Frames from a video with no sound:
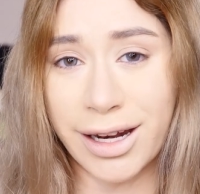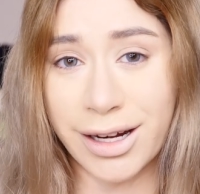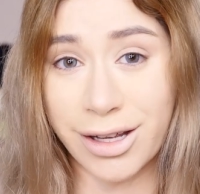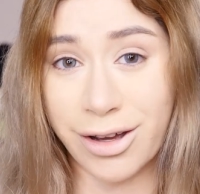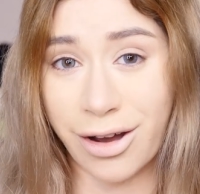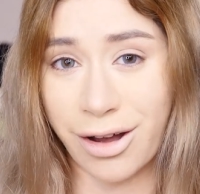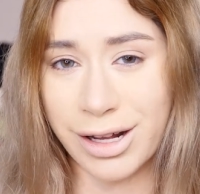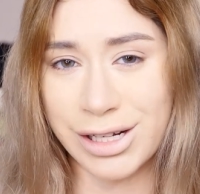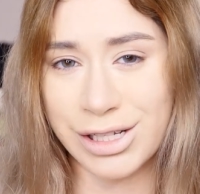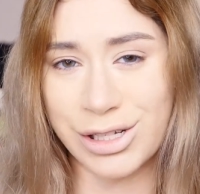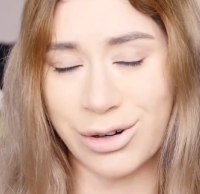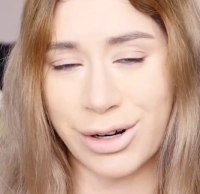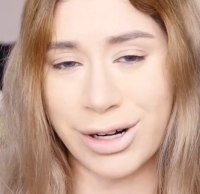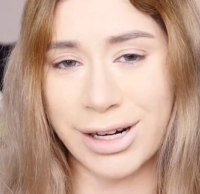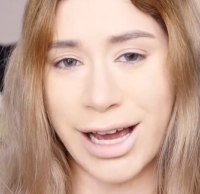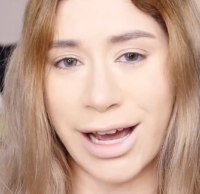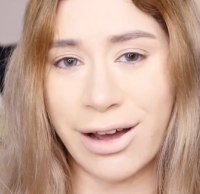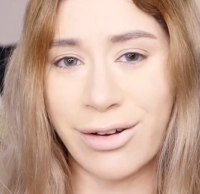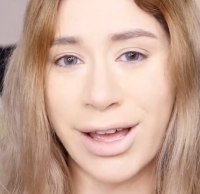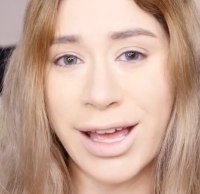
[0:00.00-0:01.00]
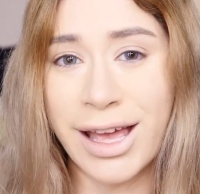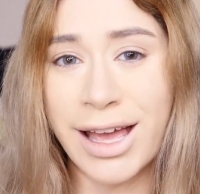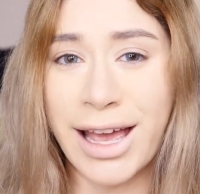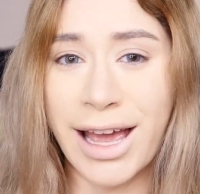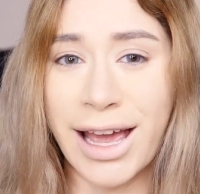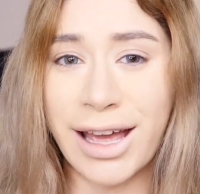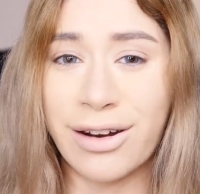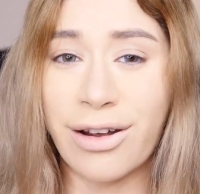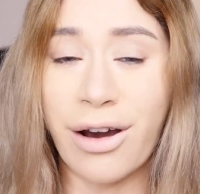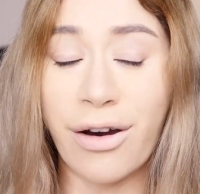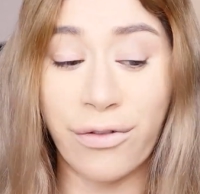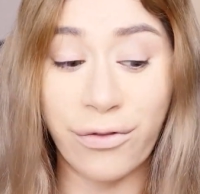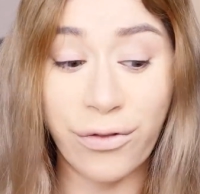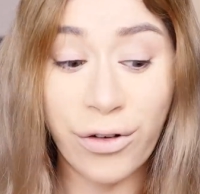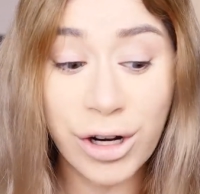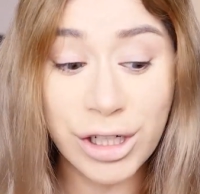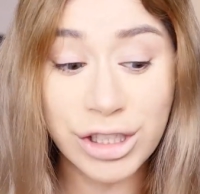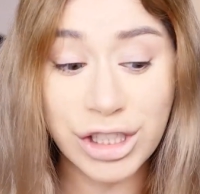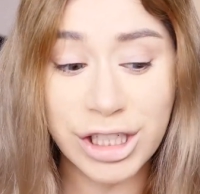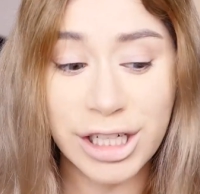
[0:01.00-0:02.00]
and contour now. And
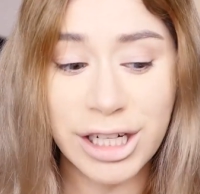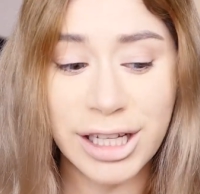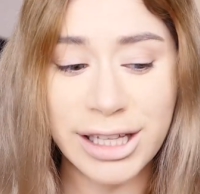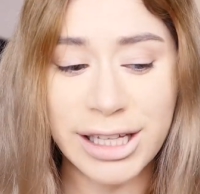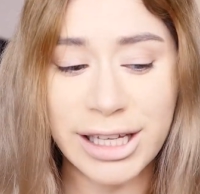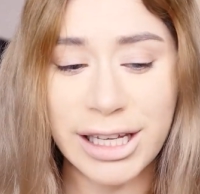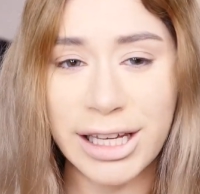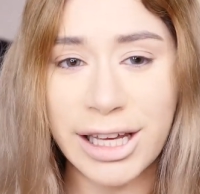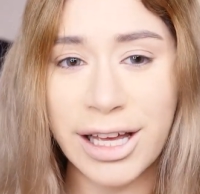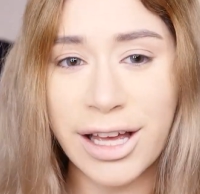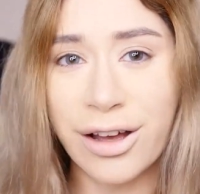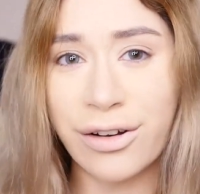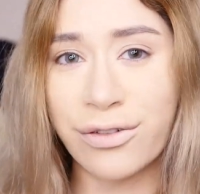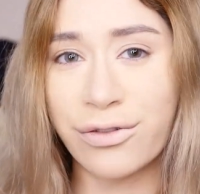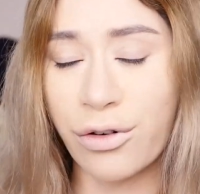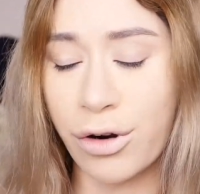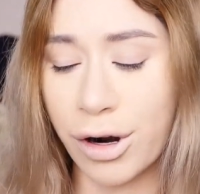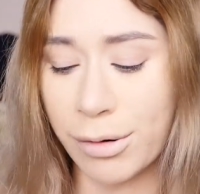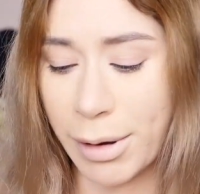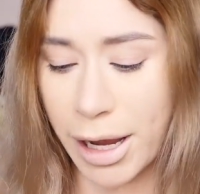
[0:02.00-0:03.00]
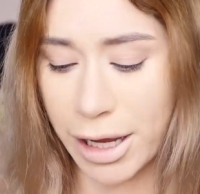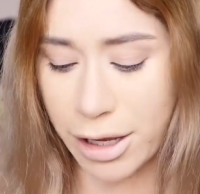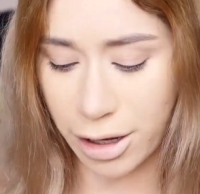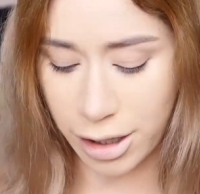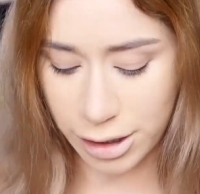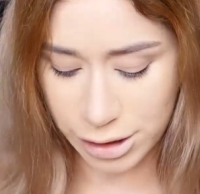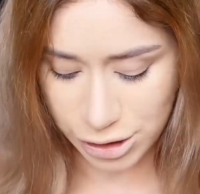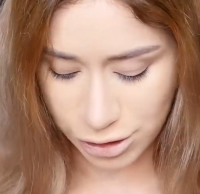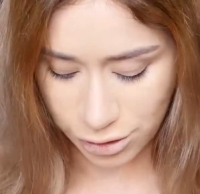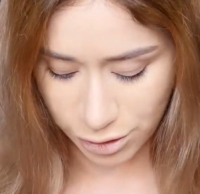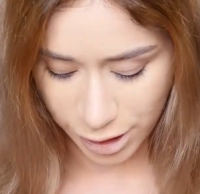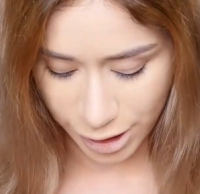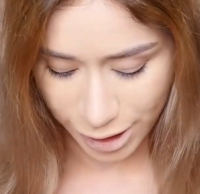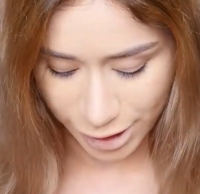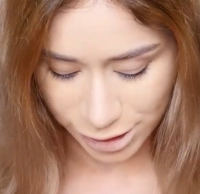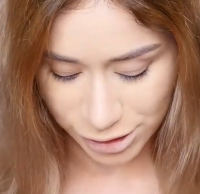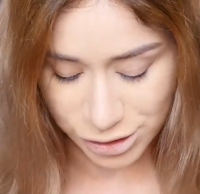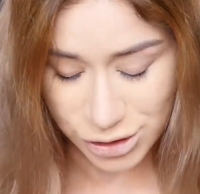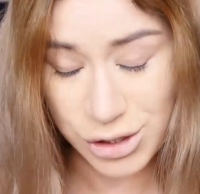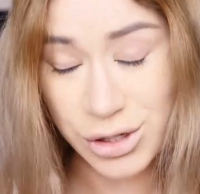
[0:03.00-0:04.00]
fortunately for my contour, I
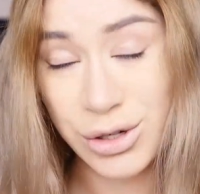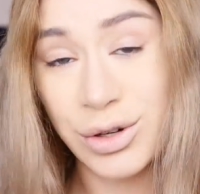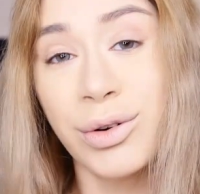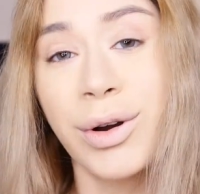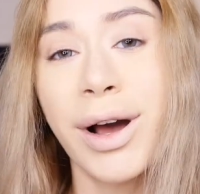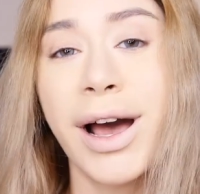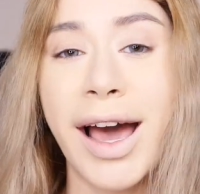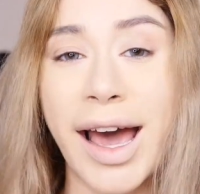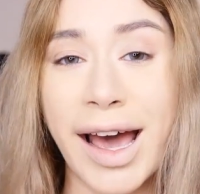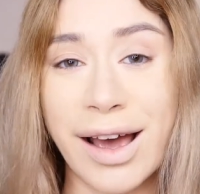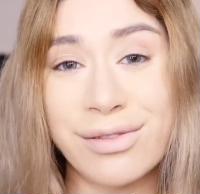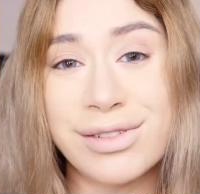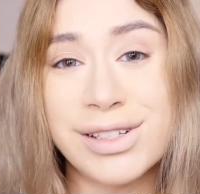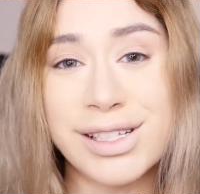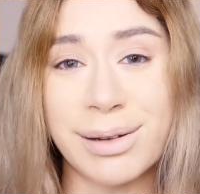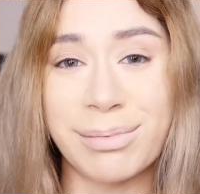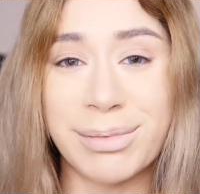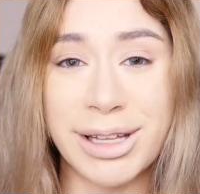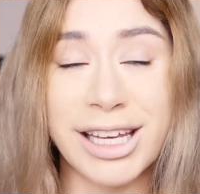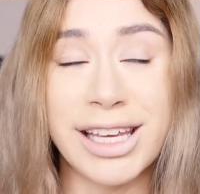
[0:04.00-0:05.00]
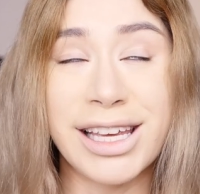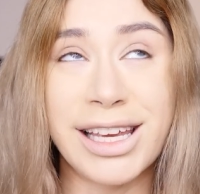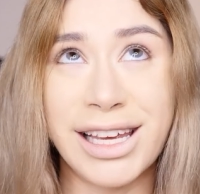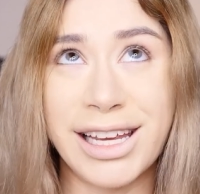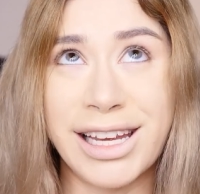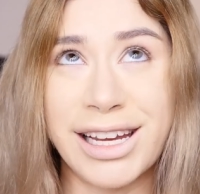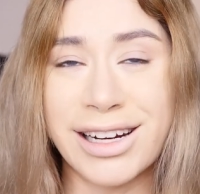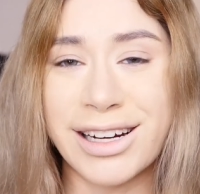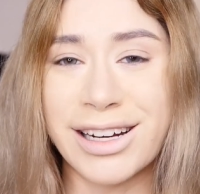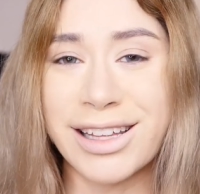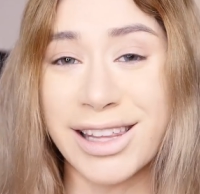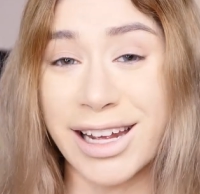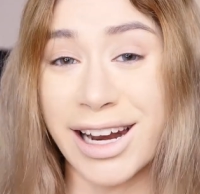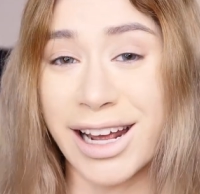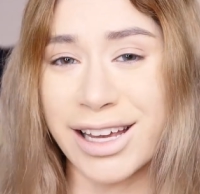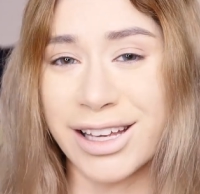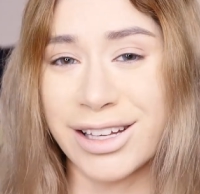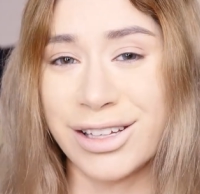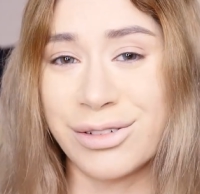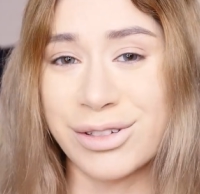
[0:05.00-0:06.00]
do have something here that I
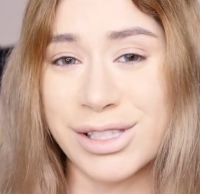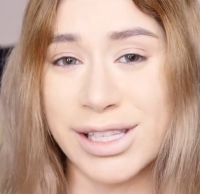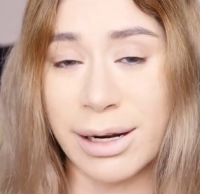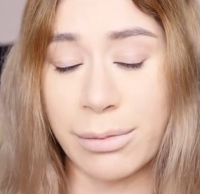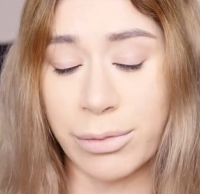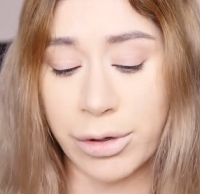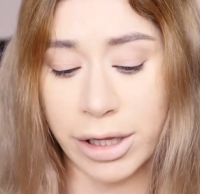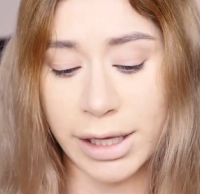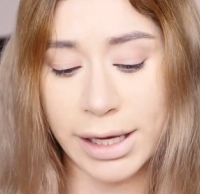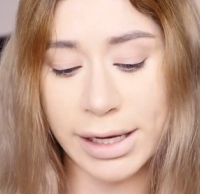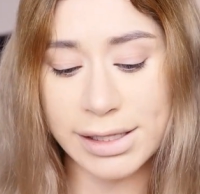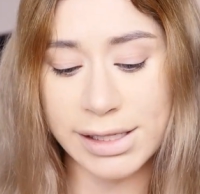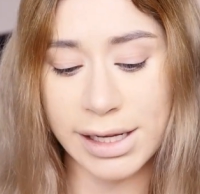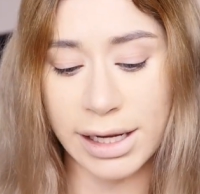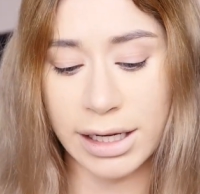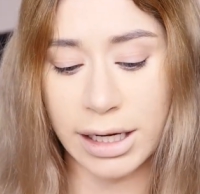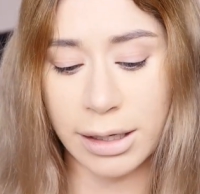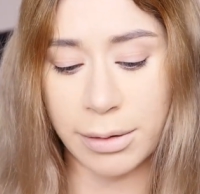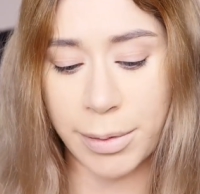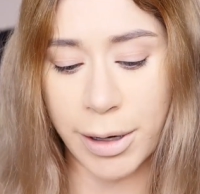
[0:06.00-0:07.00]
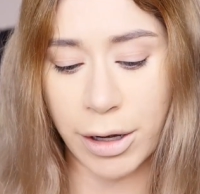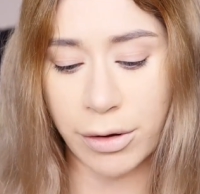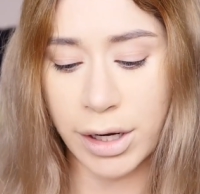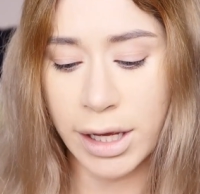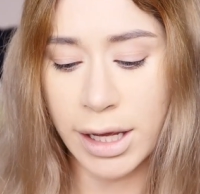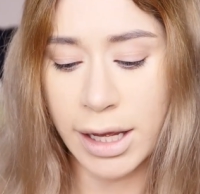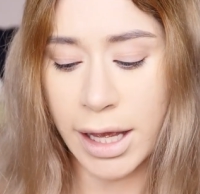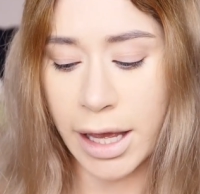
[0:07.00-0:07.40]
can use that I'm really excited about.